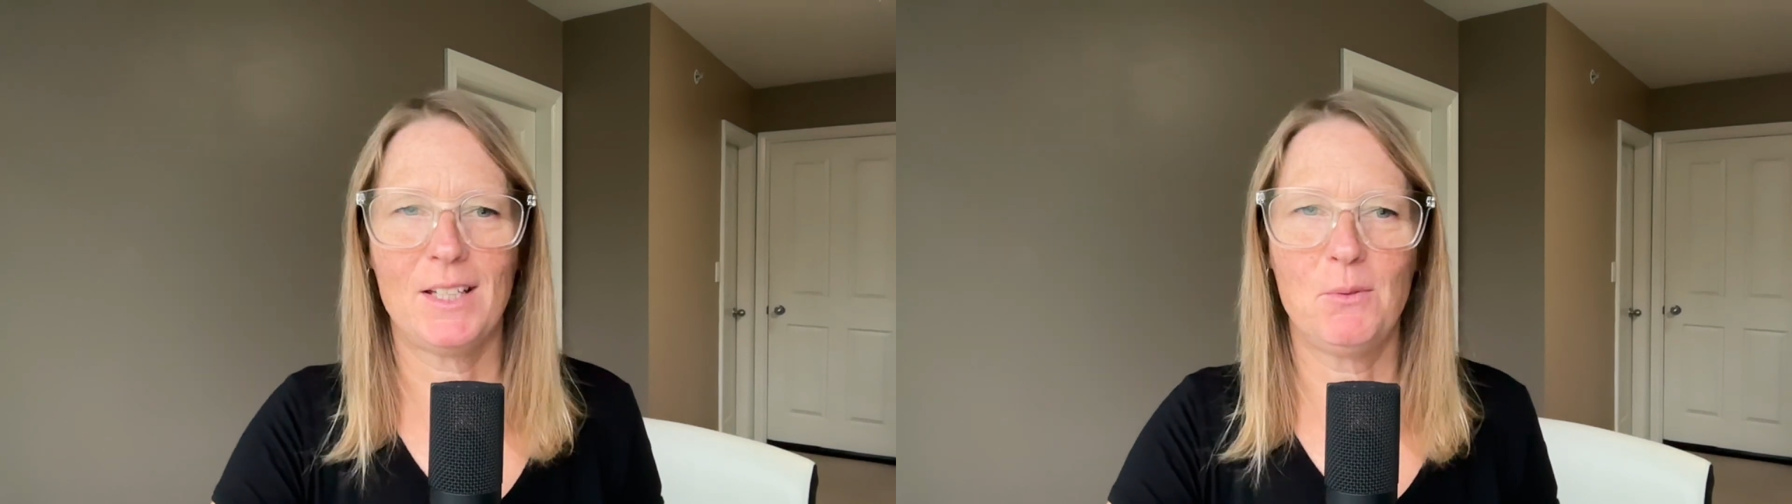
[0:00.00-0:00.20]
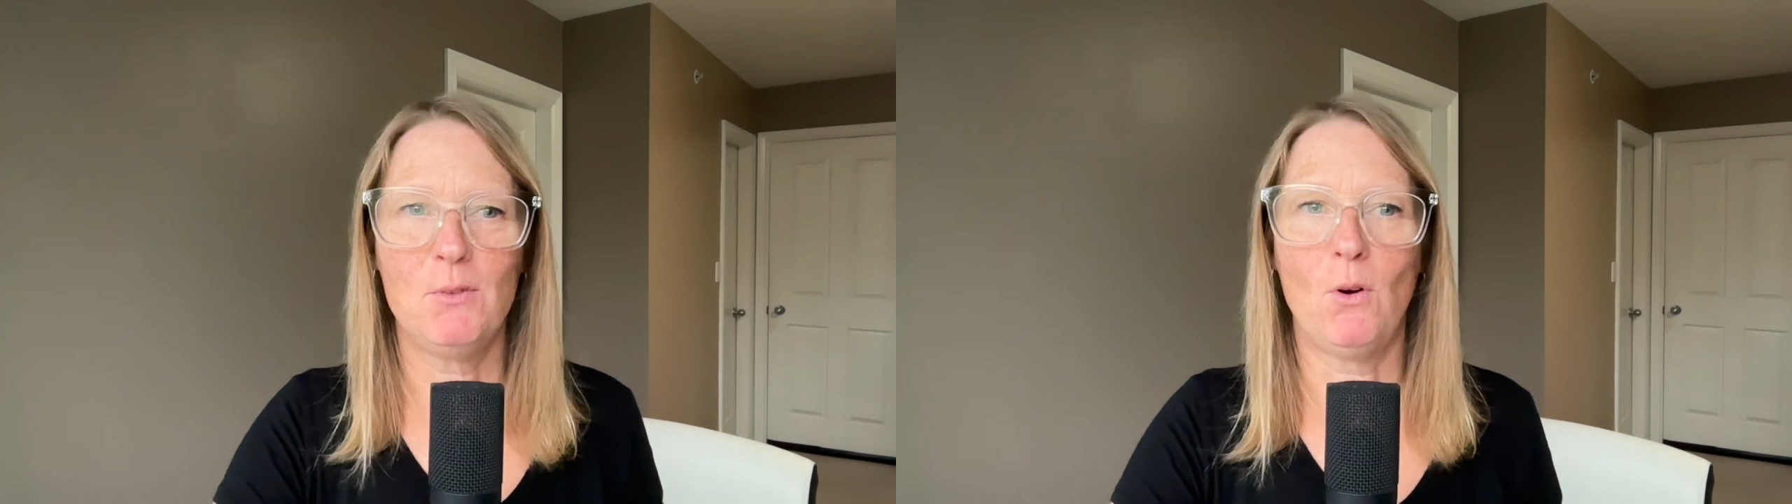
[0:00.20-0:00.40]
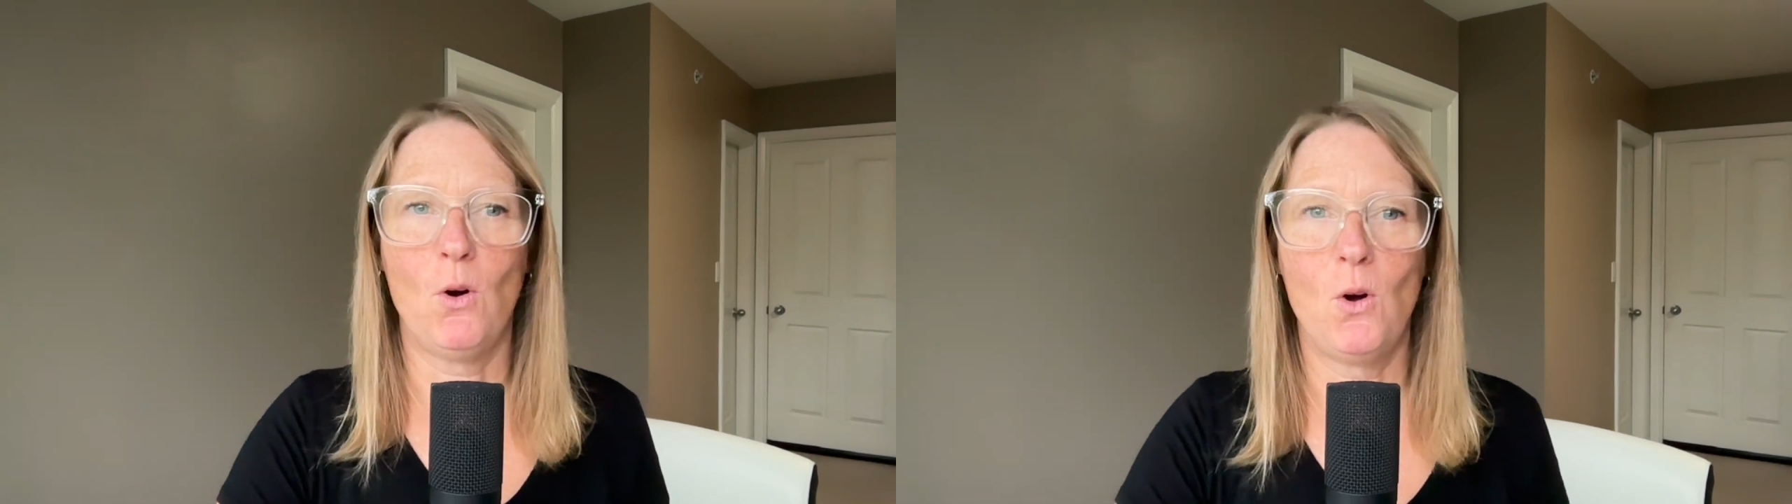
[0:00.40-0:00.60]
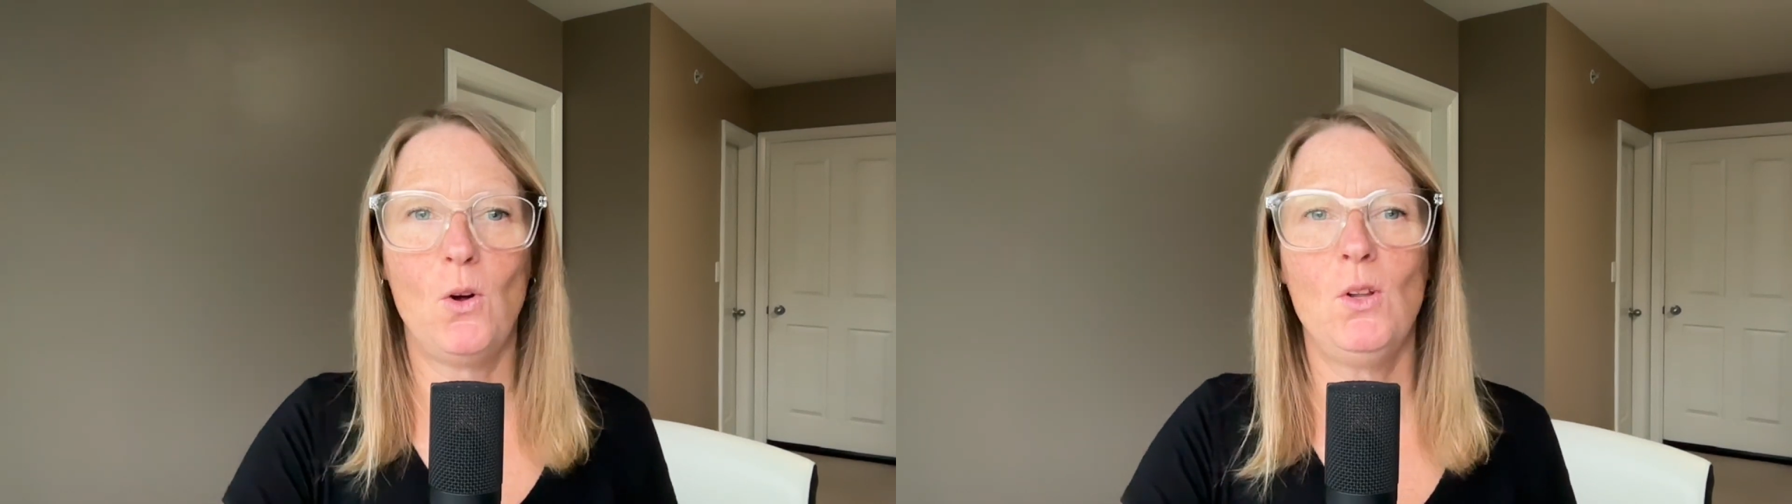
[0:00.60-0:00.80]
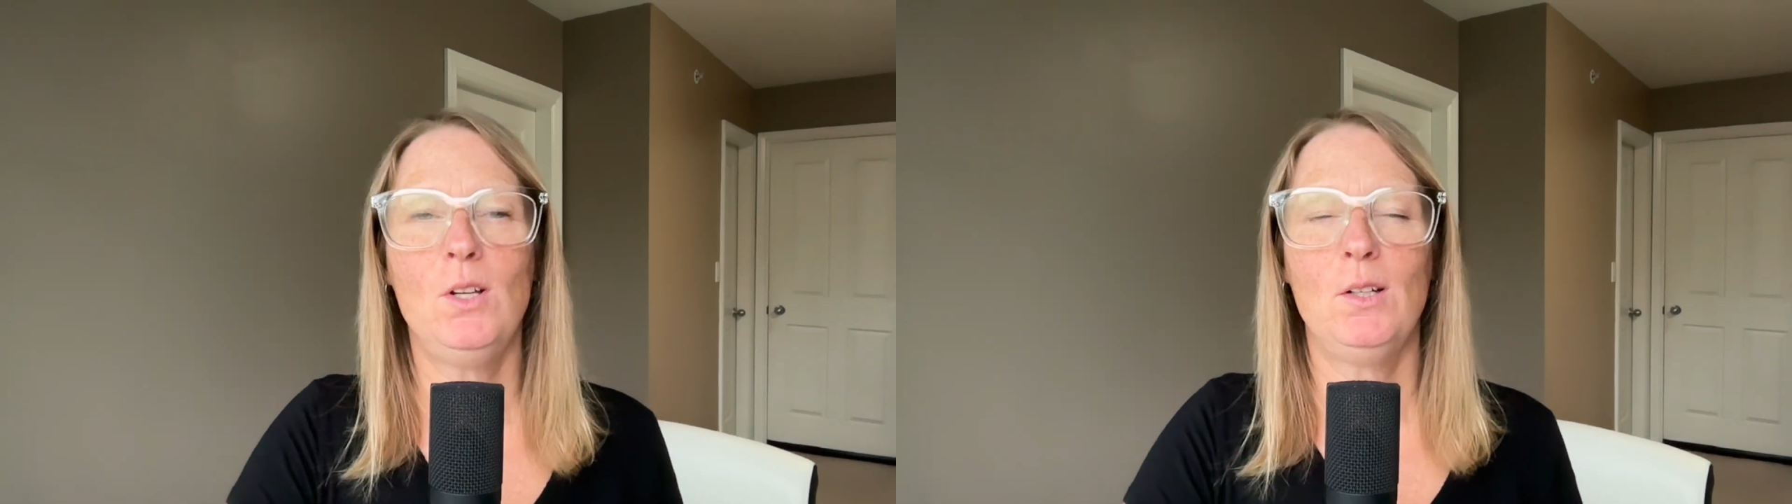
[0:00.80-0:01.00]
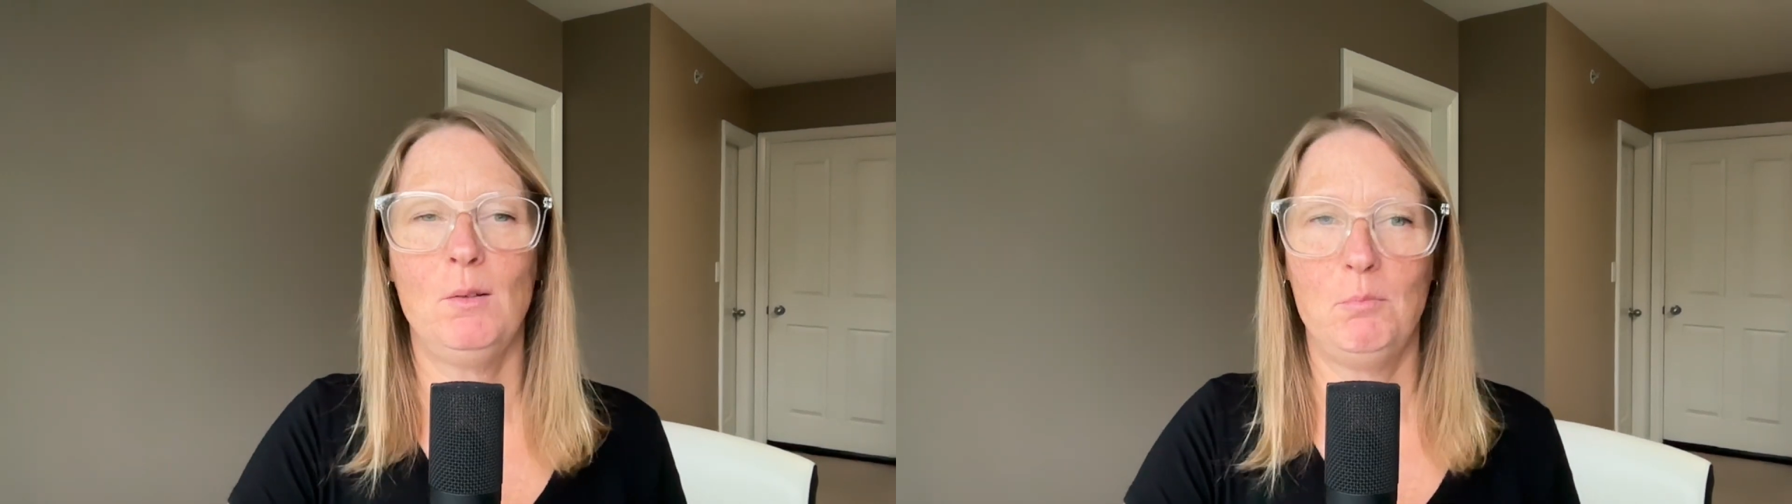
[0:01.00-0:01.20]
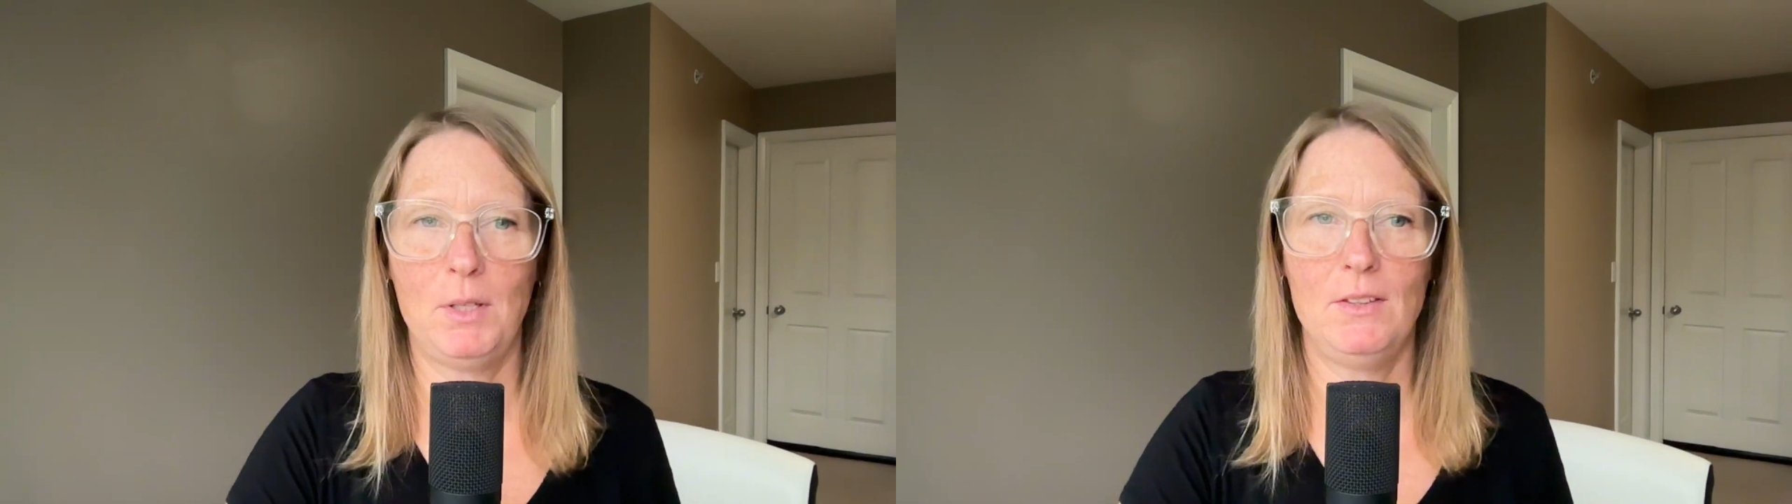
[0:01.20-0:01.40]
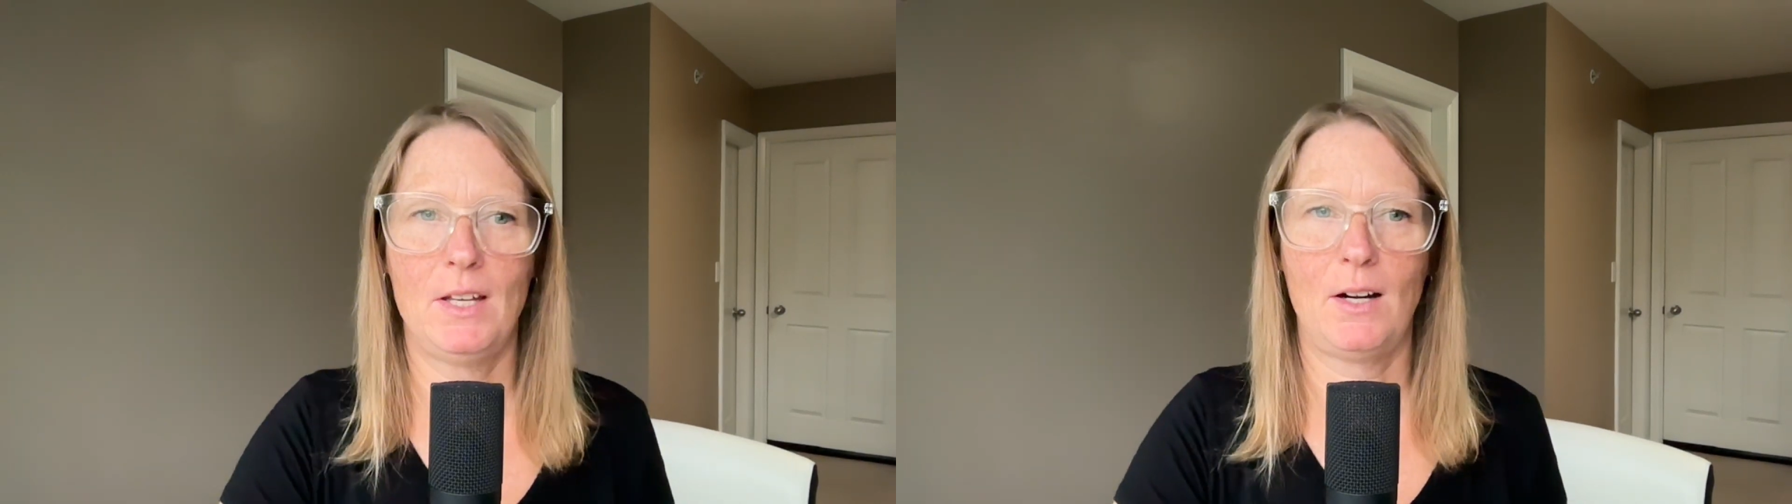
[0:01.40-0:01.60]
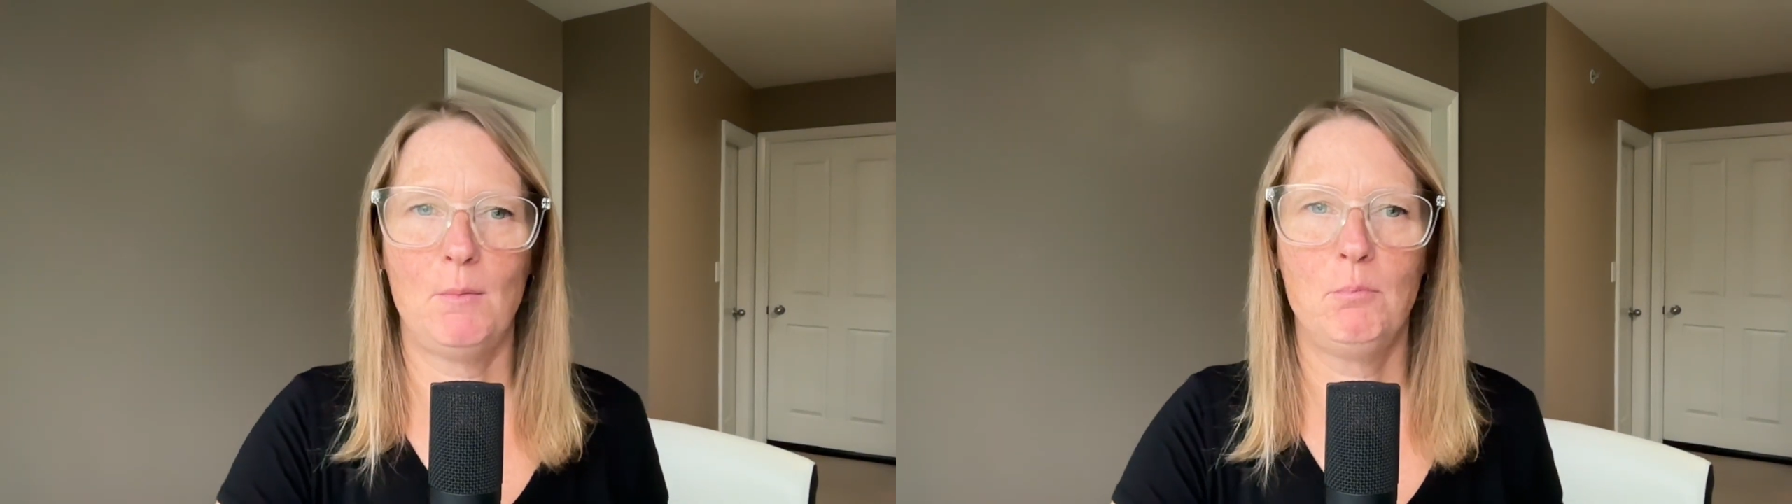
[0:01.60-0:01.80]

Like we've all been there.